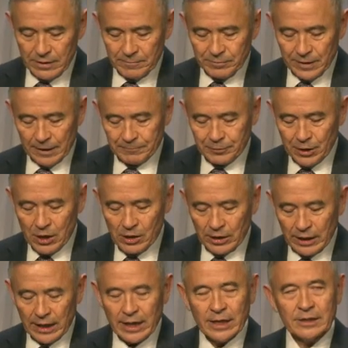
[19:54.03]
and
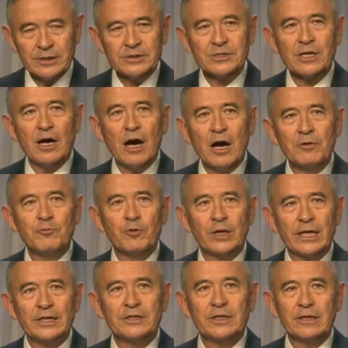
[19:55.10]
Pyongyang's
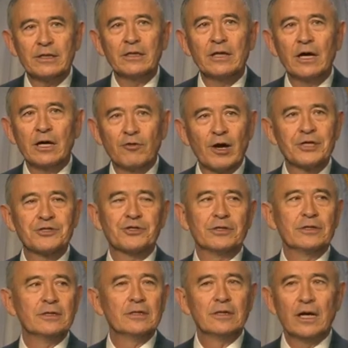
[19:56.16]
unrelenting aggression
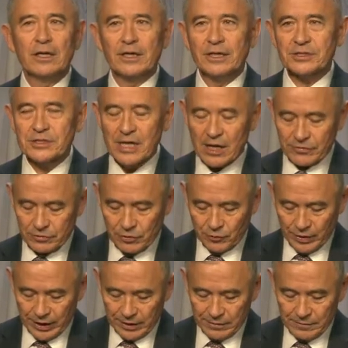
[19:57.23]
against South Korea.